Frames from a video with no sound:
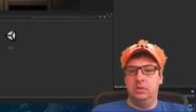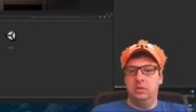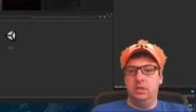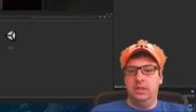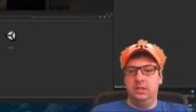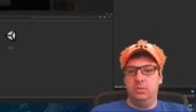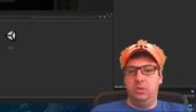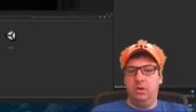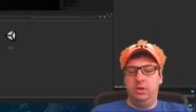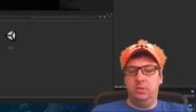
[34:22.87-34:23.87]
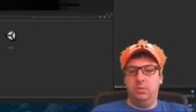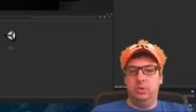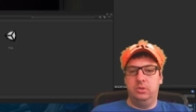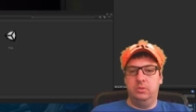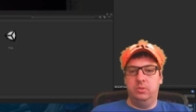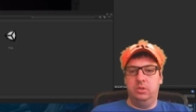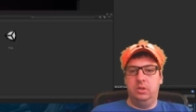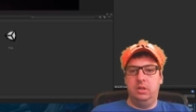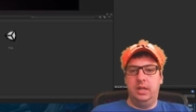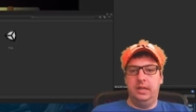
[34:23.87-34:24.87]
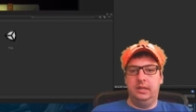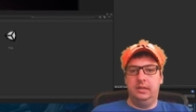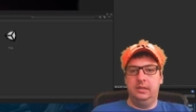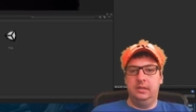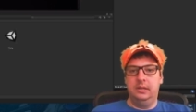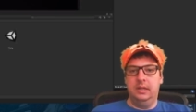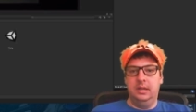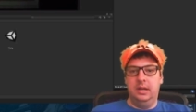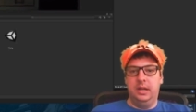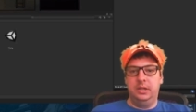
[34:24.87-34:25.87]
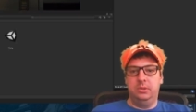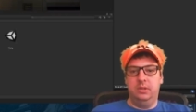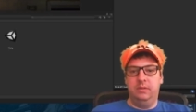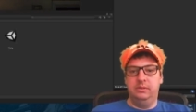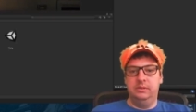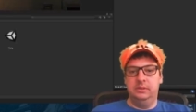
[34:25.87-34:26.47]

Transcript: And this is what our explosion would look like in an actual level.